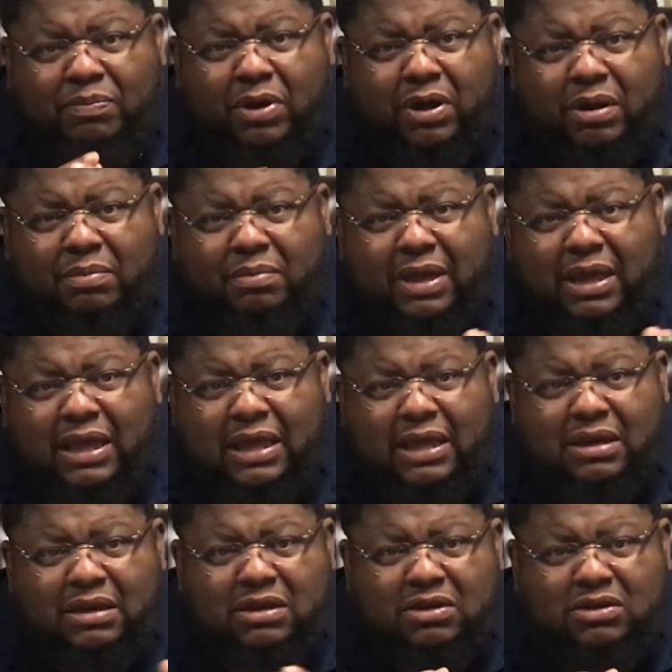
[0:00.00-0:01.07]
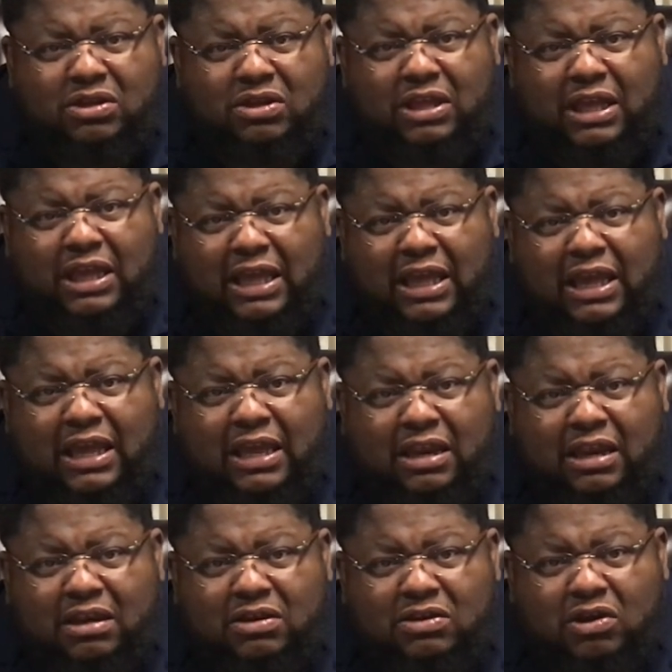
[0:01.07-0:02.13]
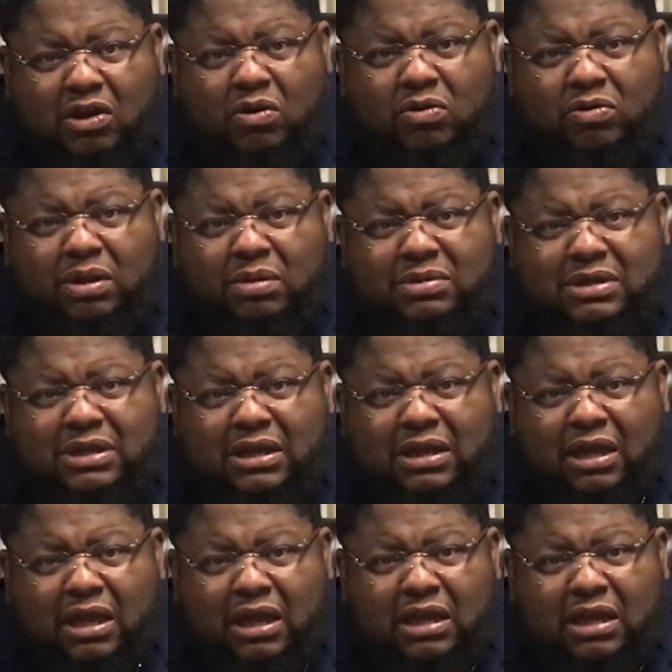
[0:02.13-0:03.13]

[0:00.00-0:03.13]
put him in to the inn and told them to